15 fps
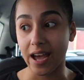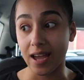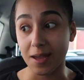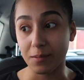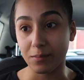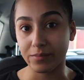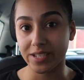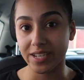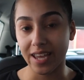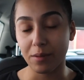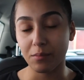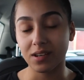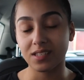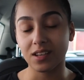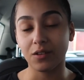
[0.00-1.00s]
aim to
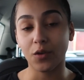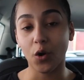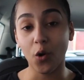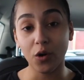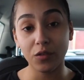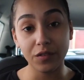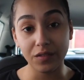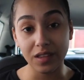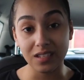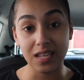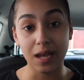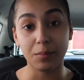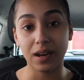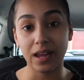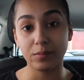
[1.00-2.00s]
get myself off of this
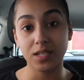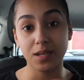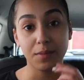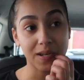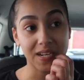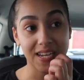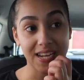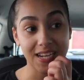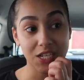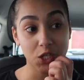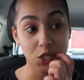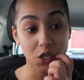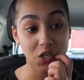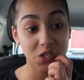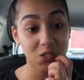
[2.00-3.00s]
epilepsy medication,